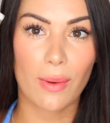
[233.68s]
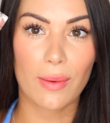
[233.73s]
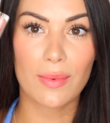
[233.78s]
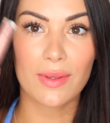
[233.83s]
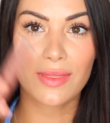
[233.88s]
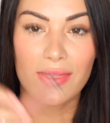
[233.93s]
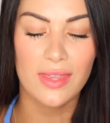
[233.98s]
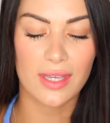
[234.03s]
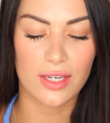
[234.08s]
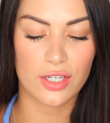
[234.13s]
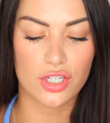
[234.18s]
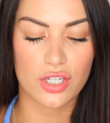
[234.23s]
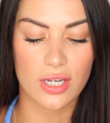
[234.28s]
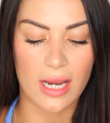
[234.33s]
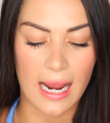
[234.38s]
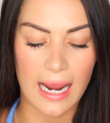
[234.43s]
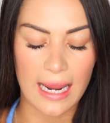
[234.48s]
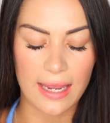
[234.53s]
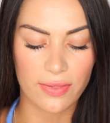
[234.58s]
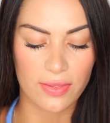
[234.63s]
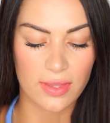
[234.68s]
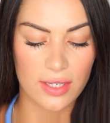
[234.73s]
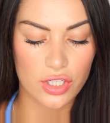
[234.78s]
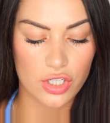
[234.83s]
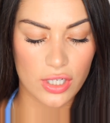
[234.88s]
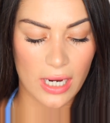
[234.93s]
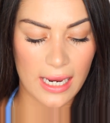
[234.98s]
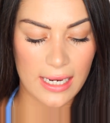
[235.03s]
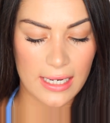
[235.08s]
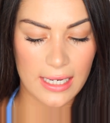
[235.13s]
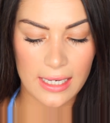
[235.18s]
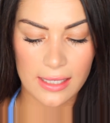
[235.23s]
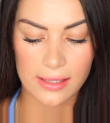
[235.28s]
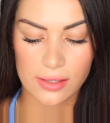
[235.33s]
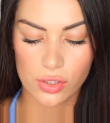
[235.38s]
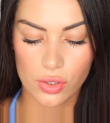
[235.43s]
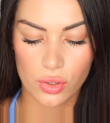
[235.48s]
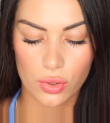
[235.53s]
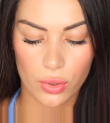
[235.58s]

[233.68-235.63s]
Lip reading: Going with this shade, is